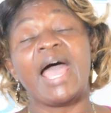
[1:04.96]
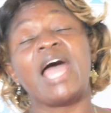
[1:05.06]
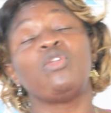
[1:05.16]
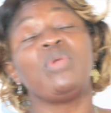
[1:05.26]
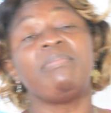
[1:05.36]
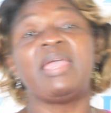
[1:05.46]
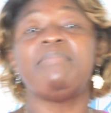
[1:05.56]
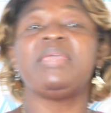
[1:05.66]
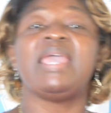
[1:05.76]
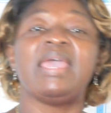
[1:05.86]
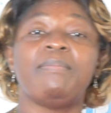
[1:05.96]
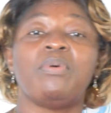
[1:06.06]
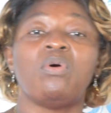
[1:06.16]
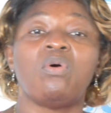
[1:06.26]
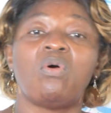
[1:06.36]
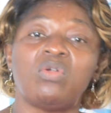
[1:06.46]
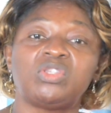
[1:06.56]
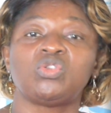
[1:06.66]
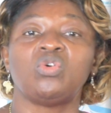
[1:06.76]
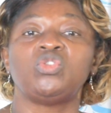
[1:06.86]
and we may be able
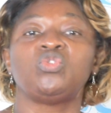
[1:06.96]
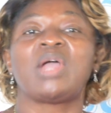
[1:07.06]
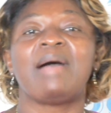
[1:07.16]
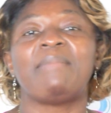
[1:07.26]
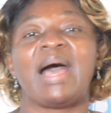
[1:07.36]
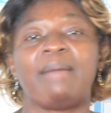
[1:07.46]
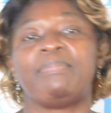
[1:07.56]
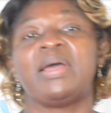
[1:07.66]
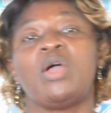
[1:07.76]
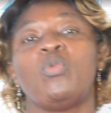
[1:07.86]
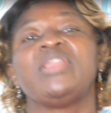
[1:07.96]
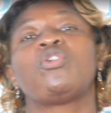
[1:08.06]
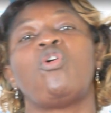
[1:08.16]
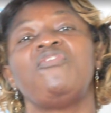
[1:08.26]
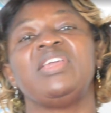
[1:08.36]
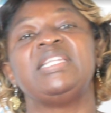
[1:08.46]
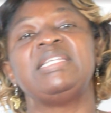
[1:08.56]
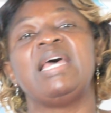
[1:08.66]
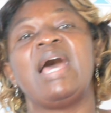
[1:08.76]
also to come up with COVID